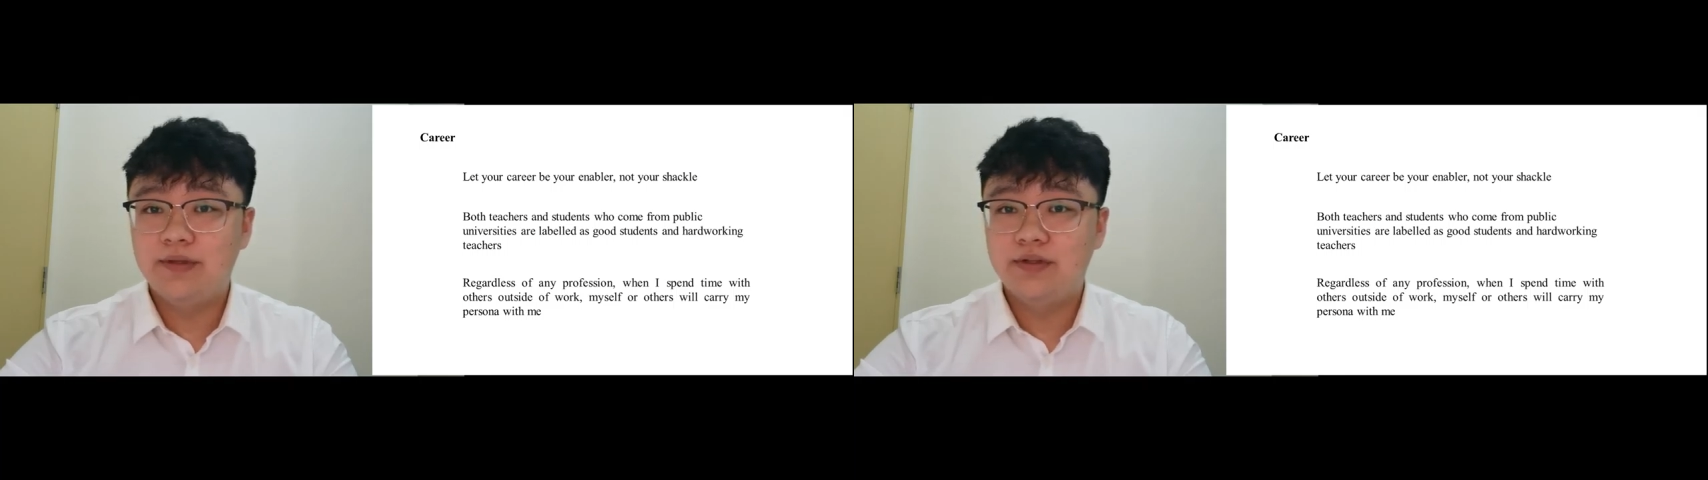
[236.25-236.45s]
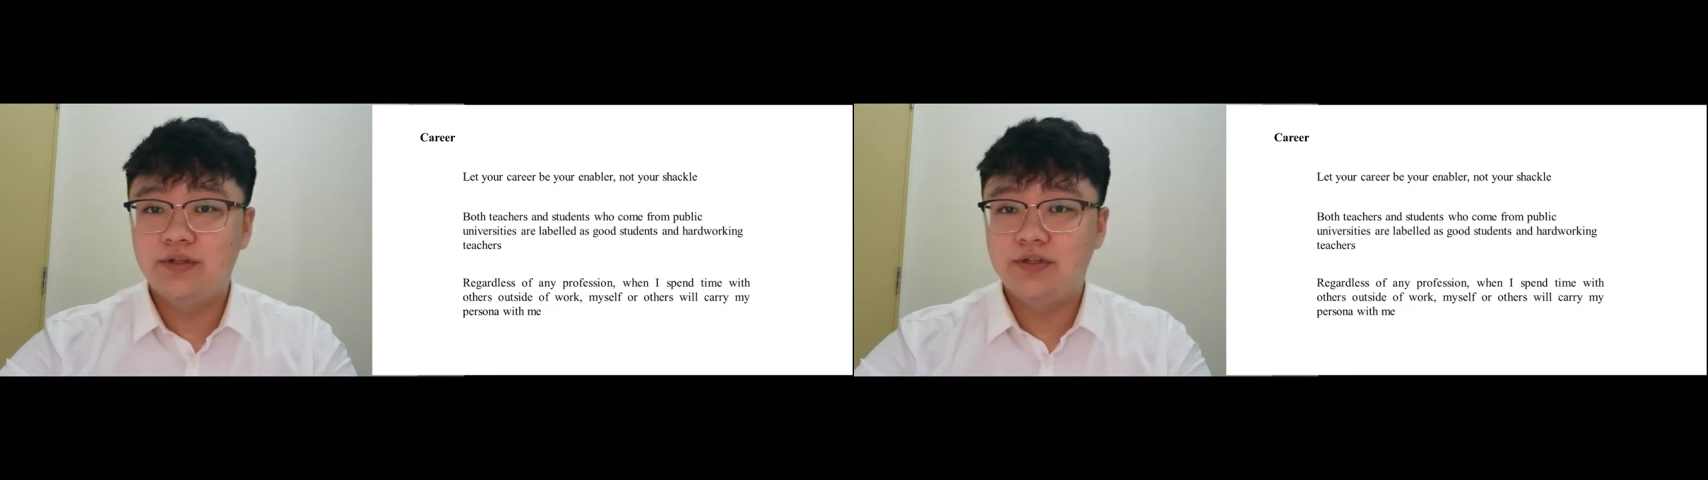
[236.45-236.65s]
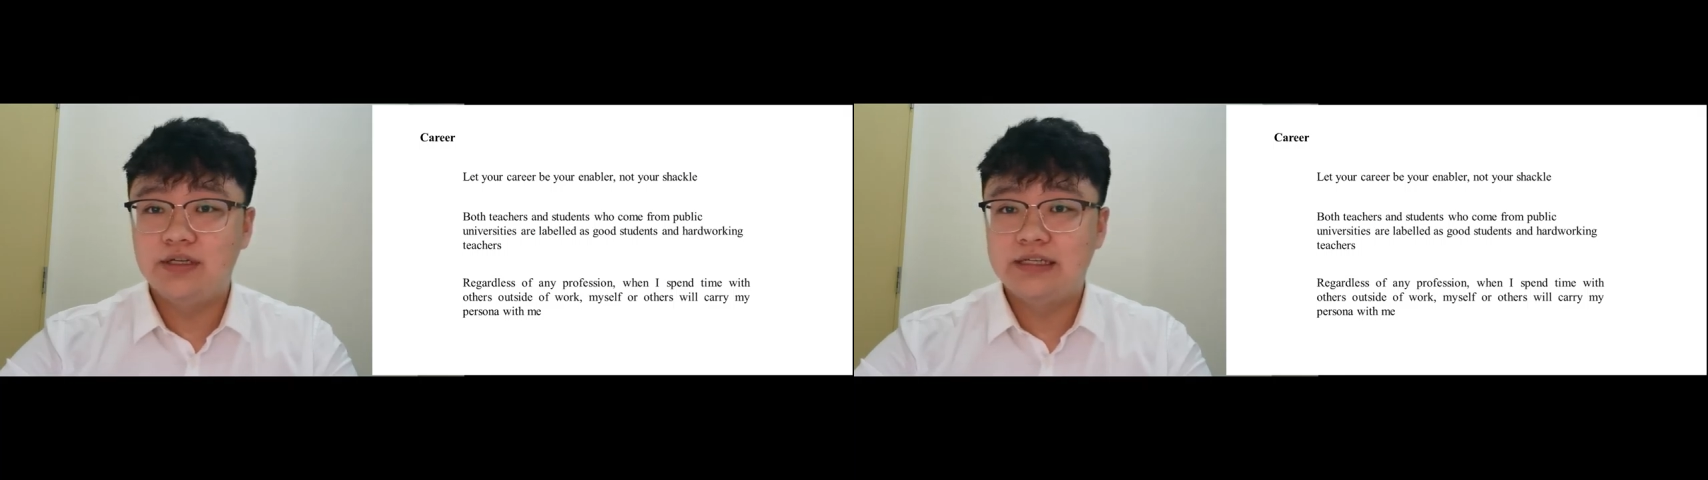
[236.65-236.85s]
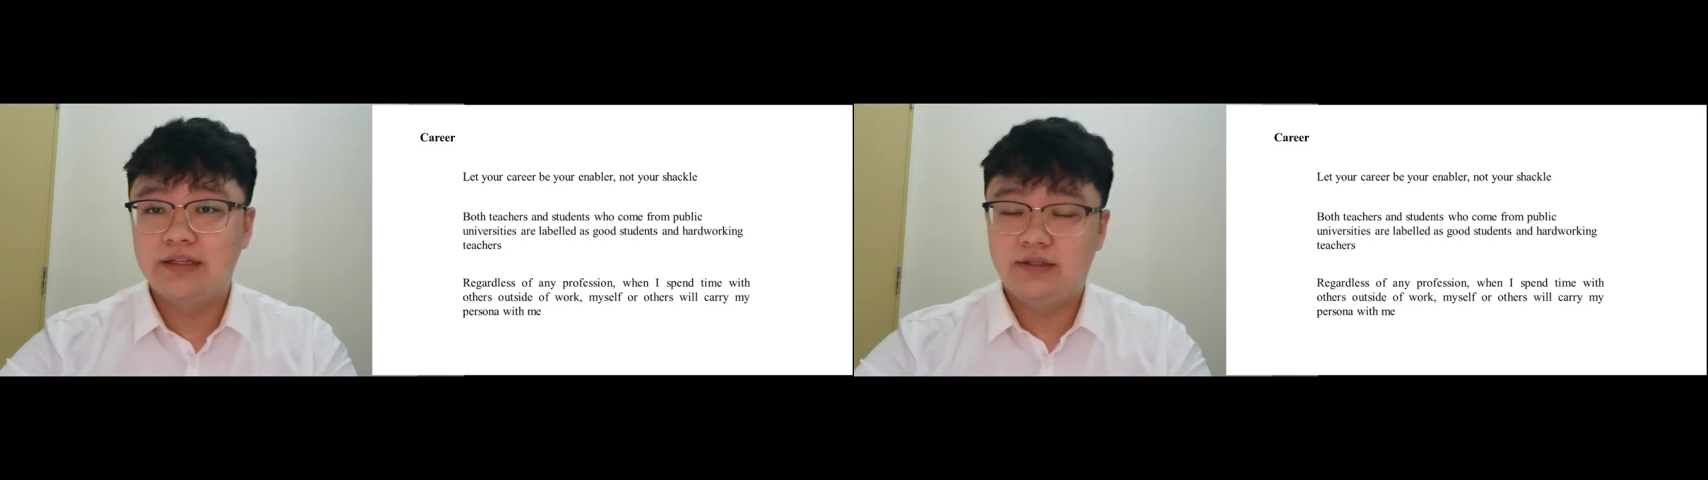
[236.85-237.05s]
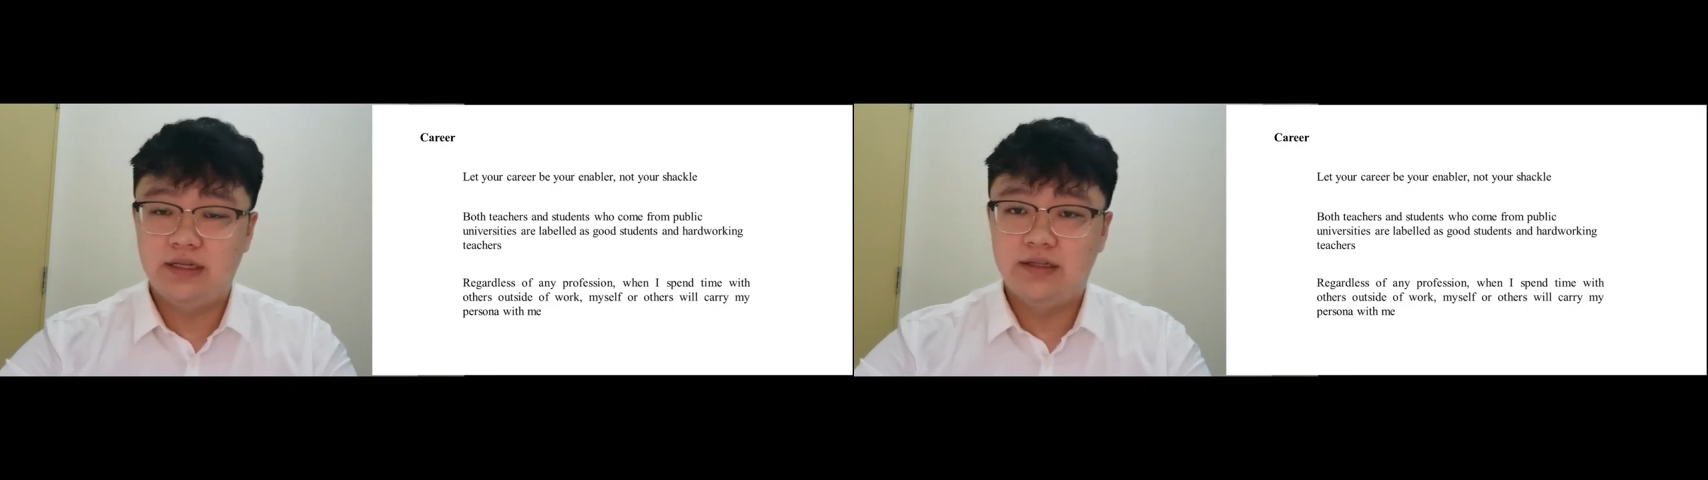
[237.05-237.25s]
the teachers and
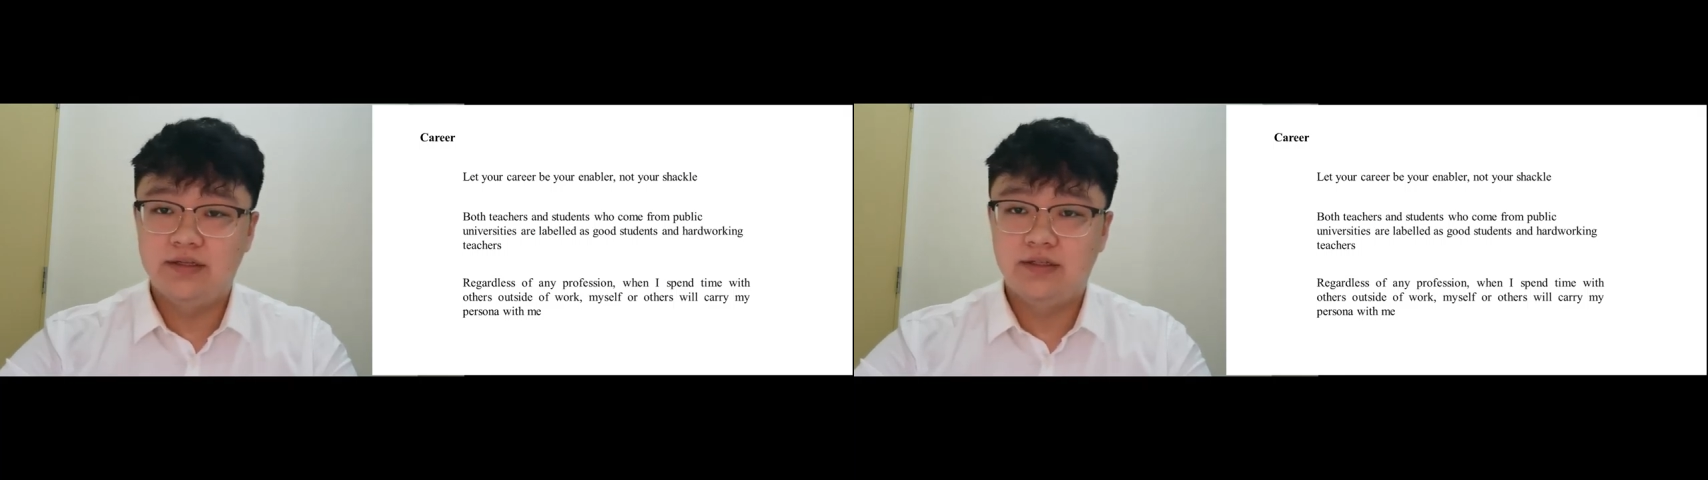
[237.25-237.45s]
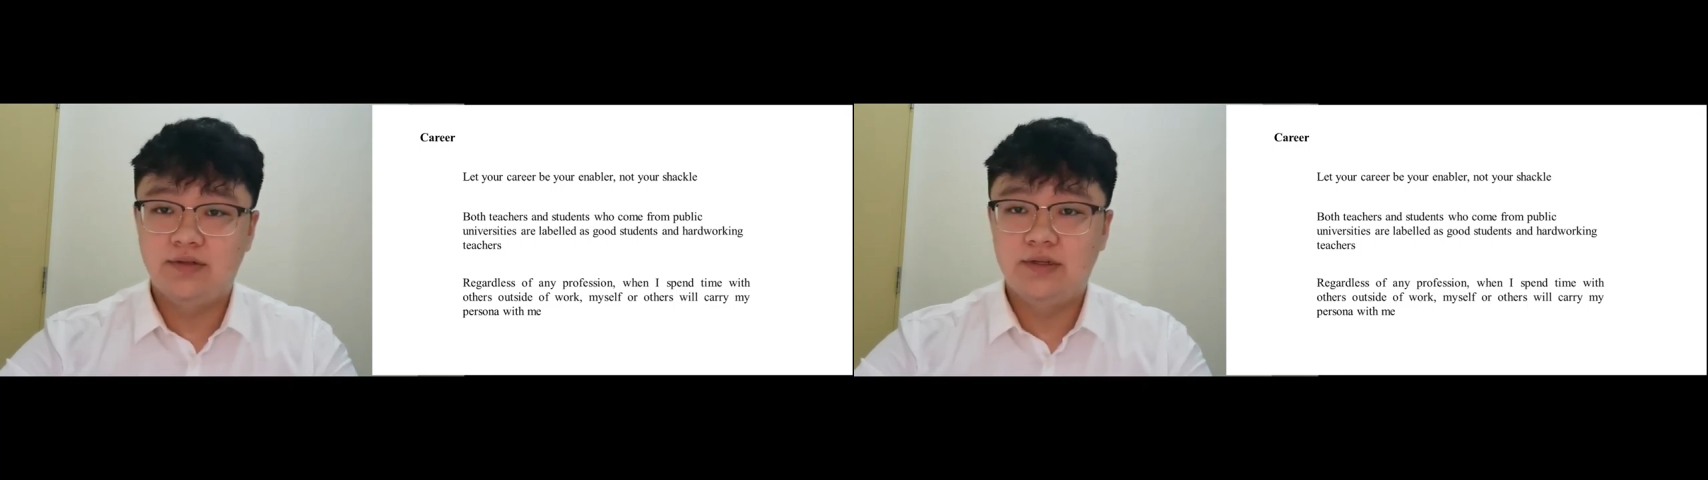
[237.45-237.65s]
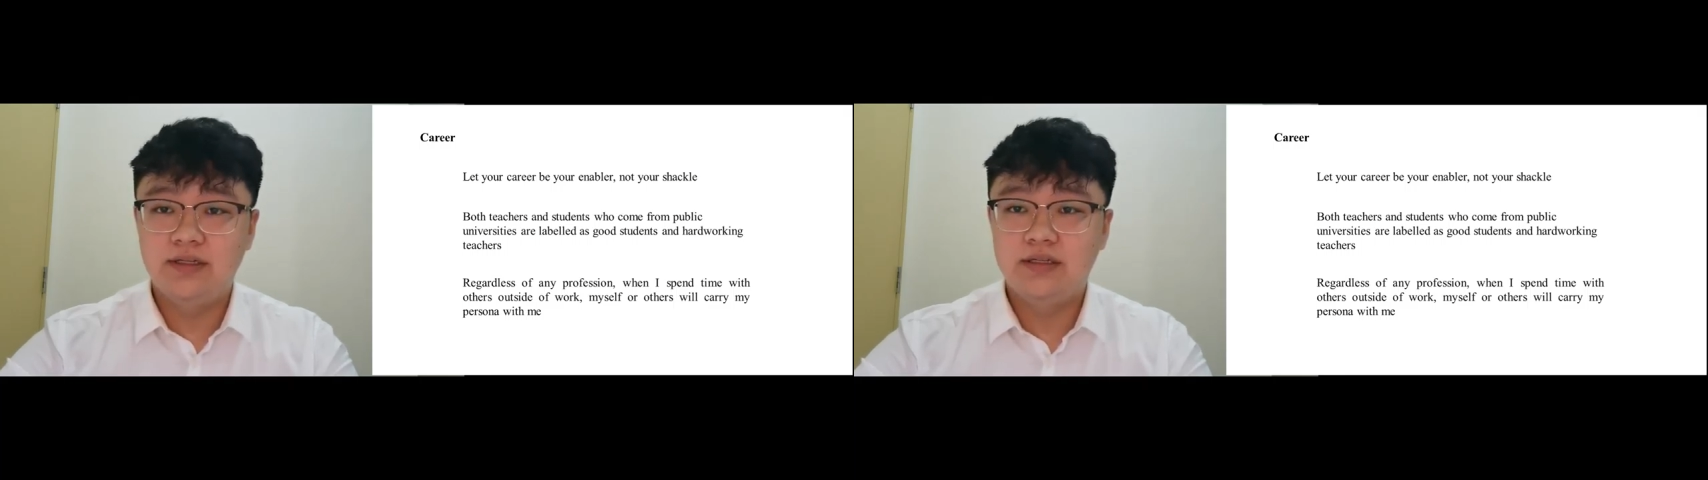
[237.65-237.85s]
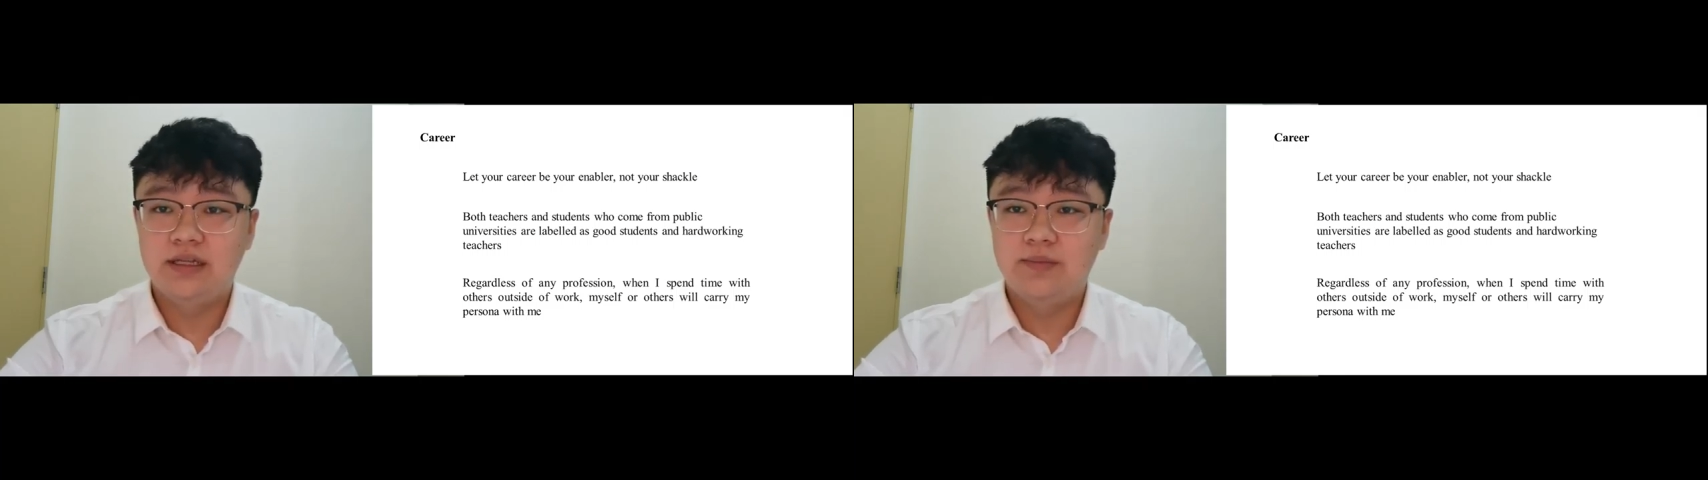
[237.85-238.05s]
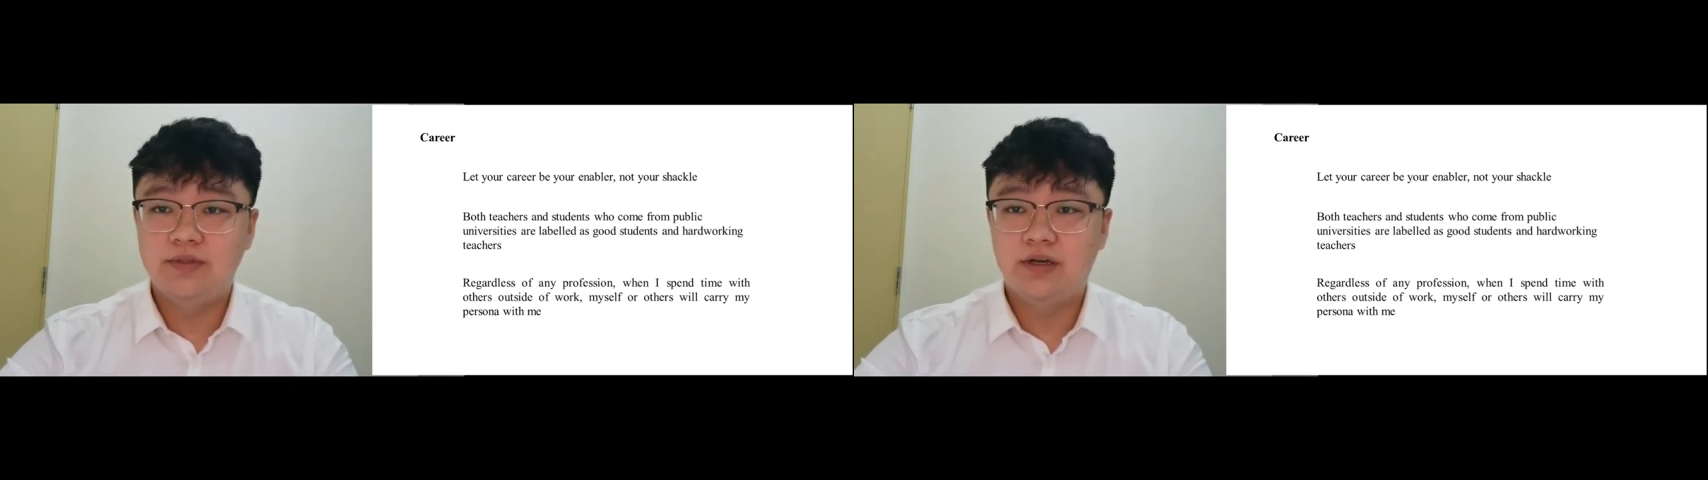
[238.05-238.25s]
the students
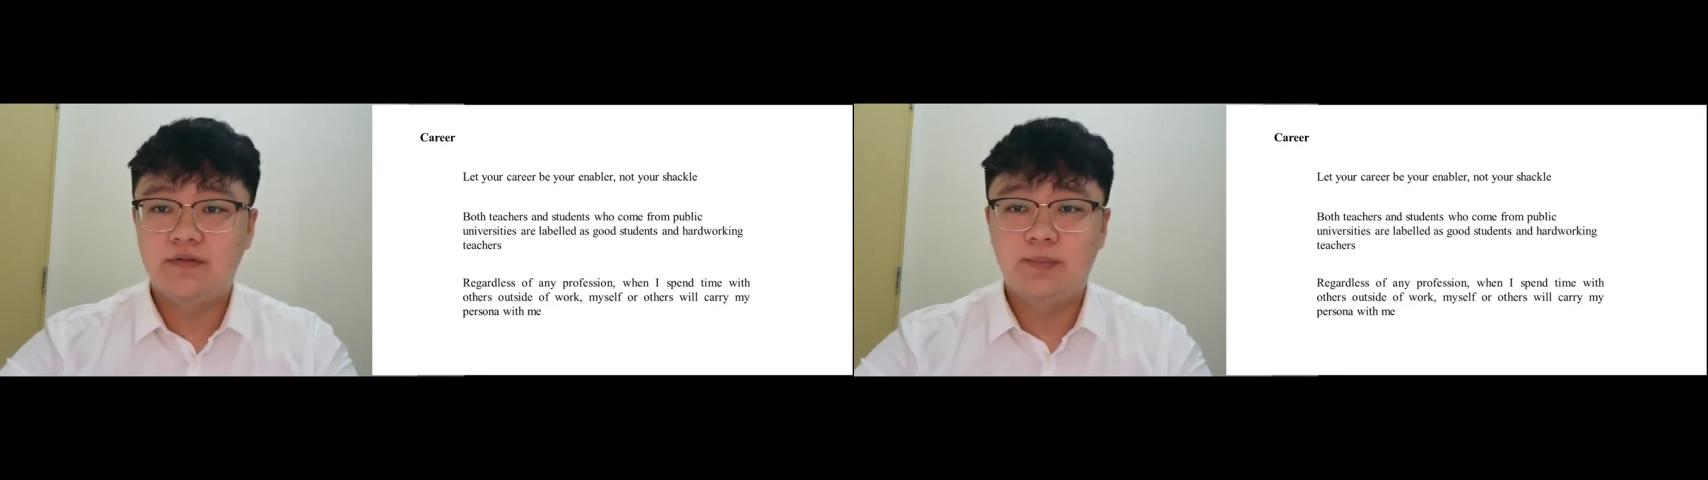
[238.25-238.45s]
themselves